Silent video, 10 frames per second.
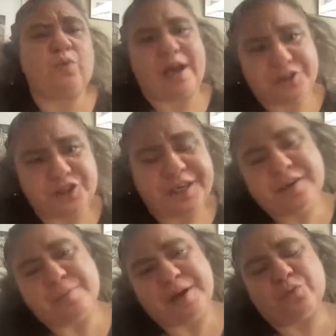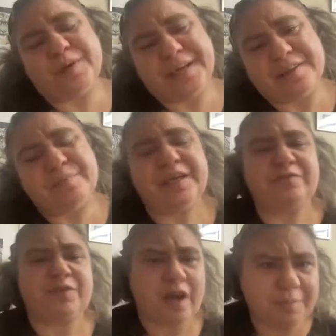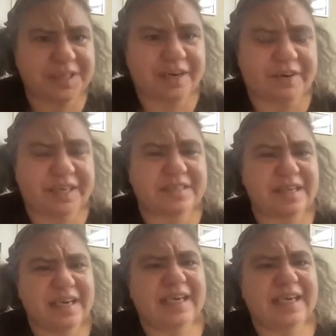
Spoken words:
Rashi and about reading the medieval commentaries